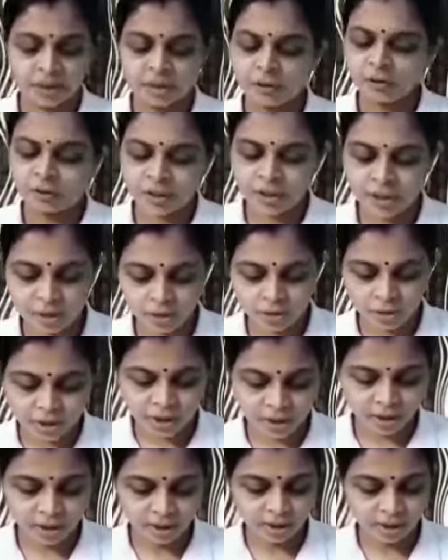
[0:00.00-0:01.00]
First
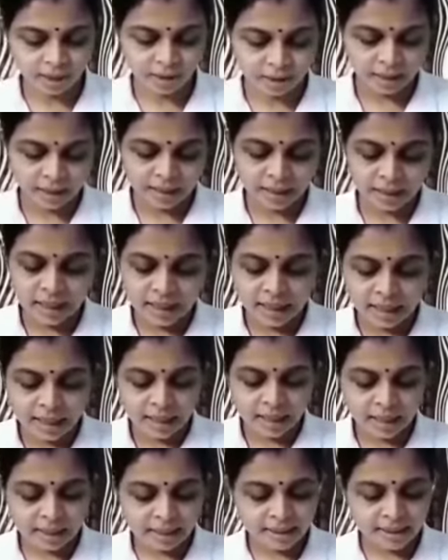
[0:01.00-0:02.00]
question
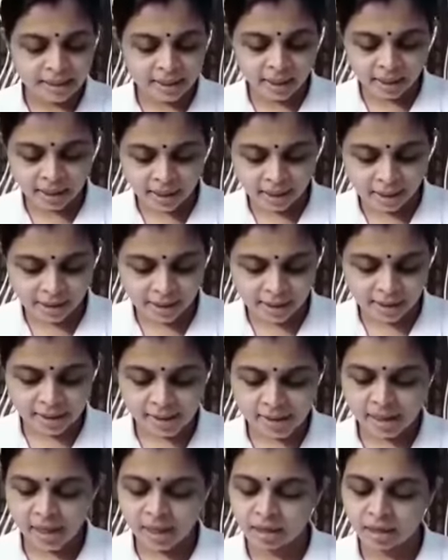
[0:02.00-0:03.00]
List
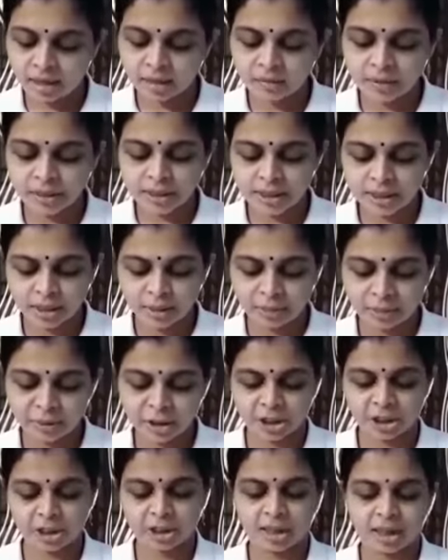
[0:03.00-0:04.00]
conditions under which
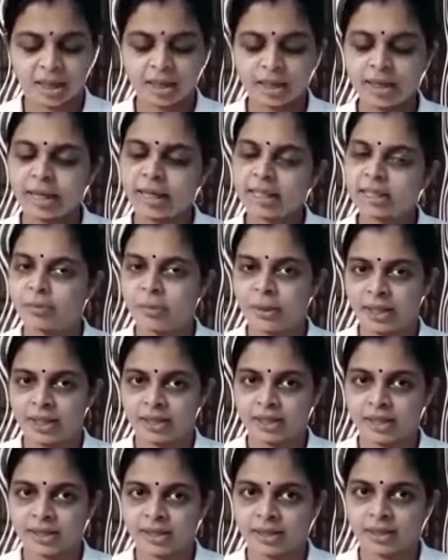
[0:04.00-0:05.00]
combustion can take
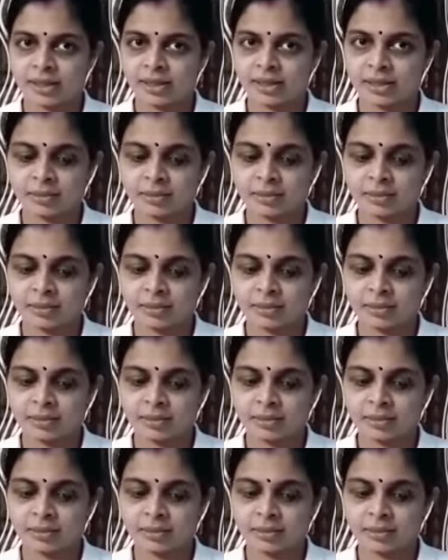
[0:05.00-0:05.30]
place.